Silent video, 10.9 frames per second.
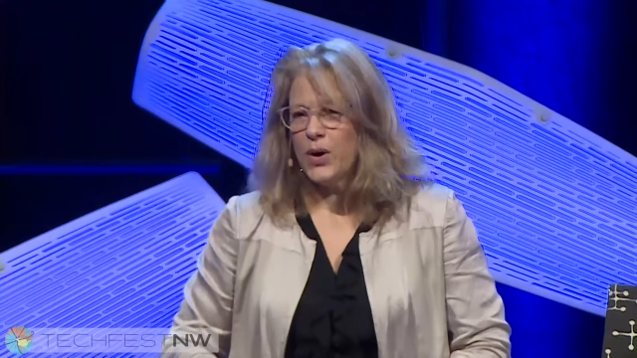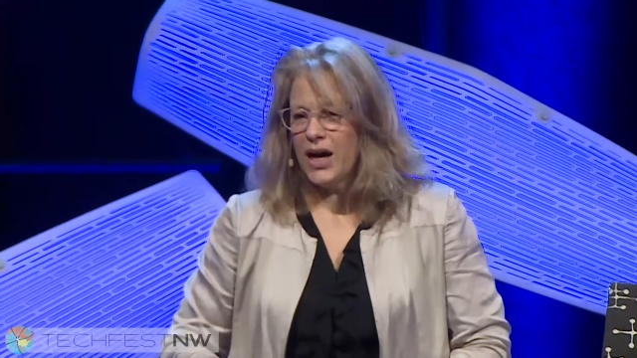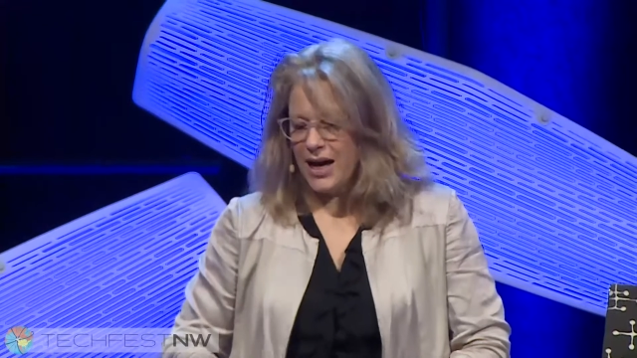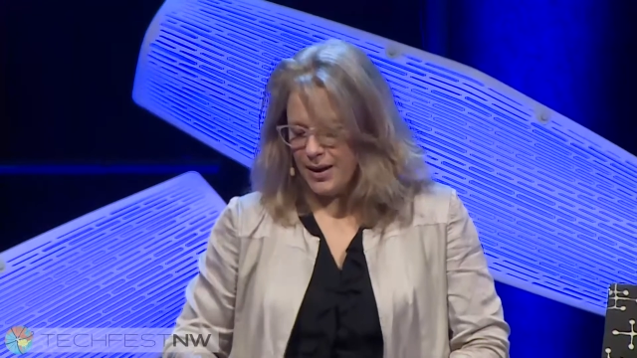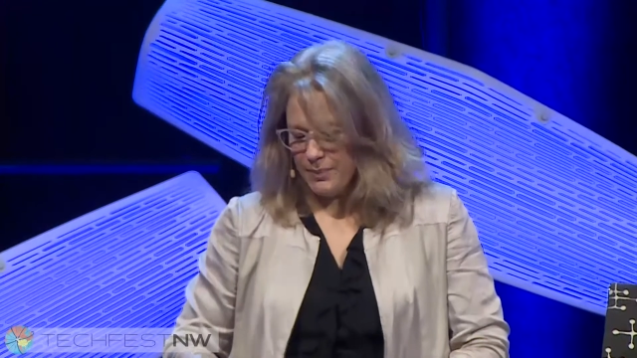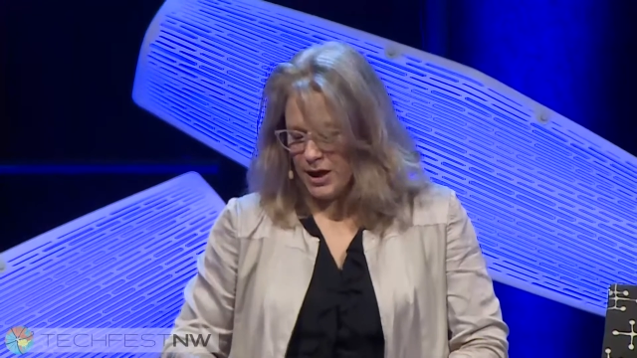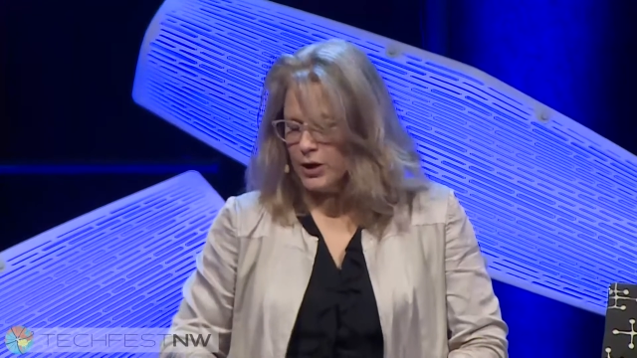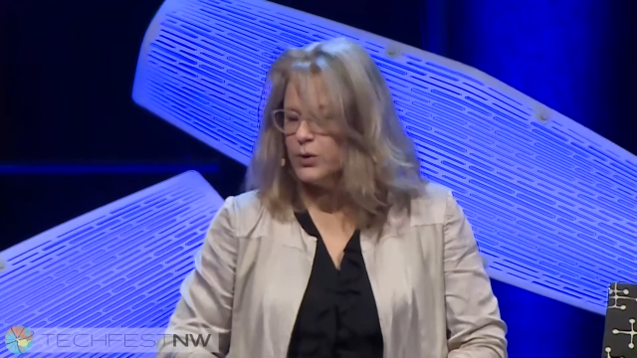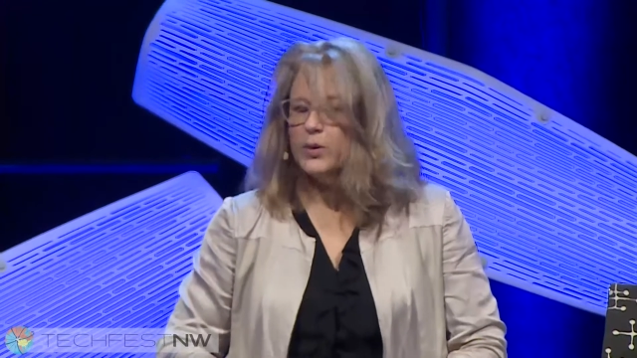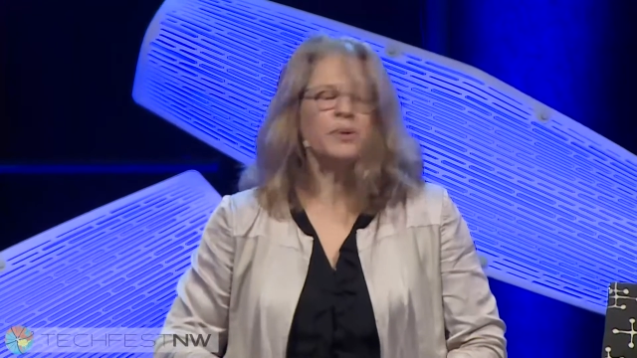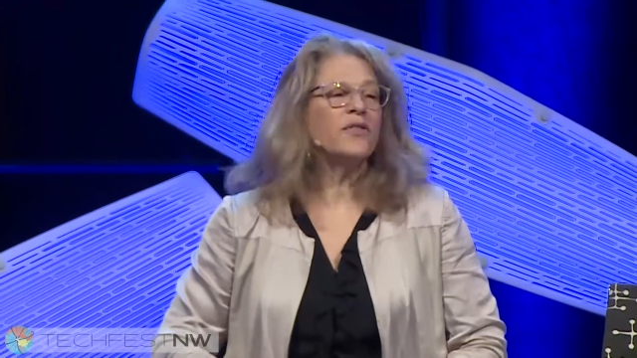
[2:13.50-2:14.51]
A
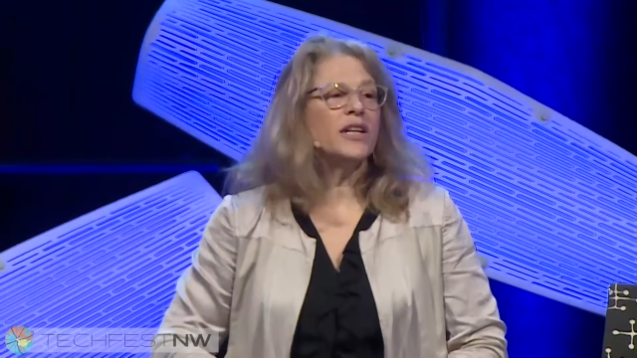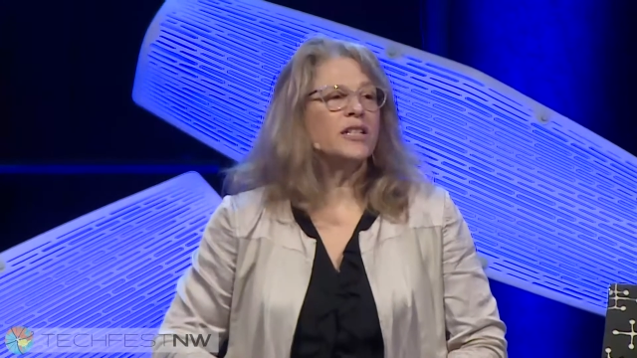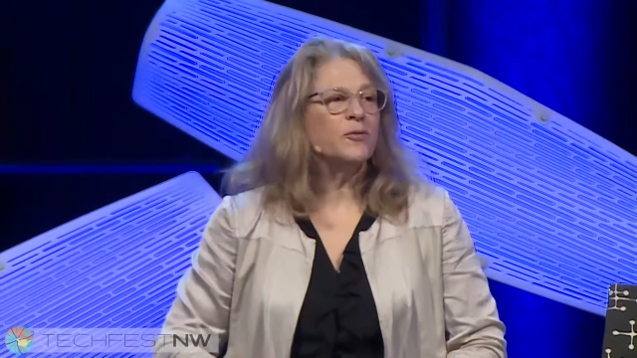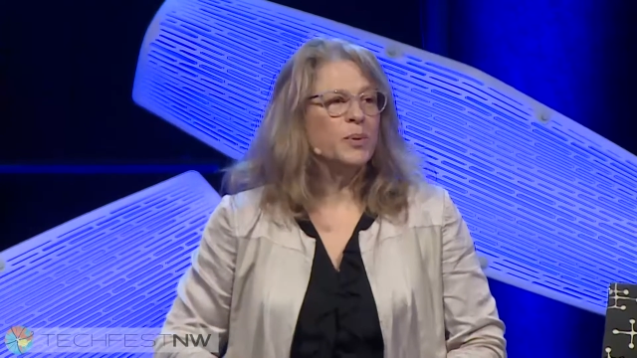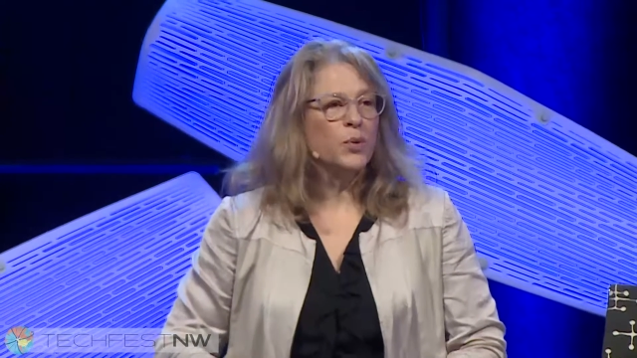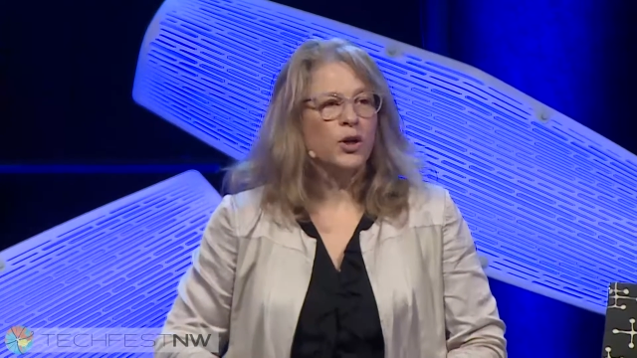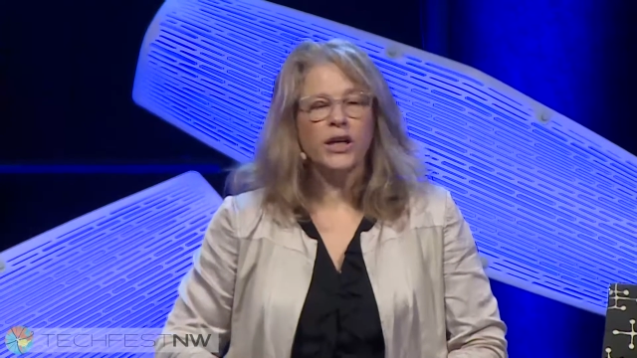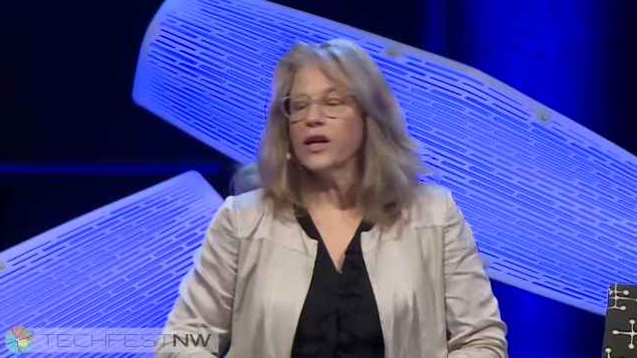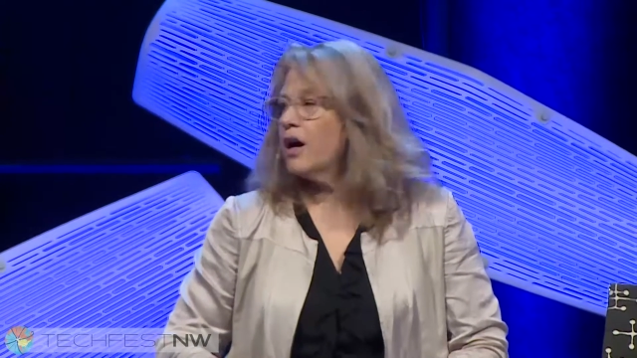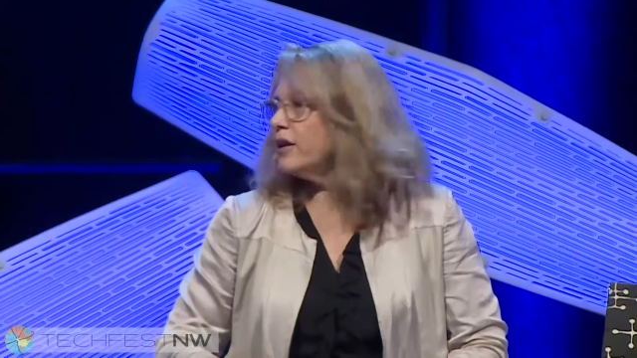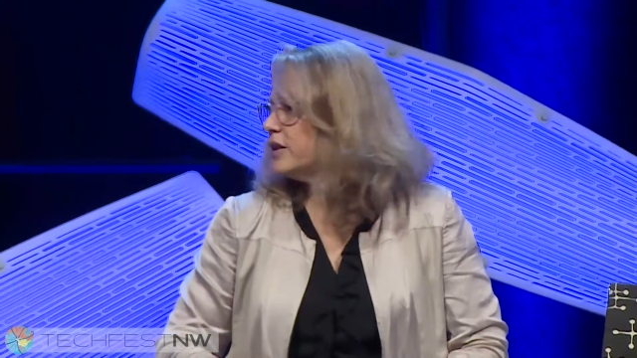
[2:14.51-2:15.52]
group of us have been working on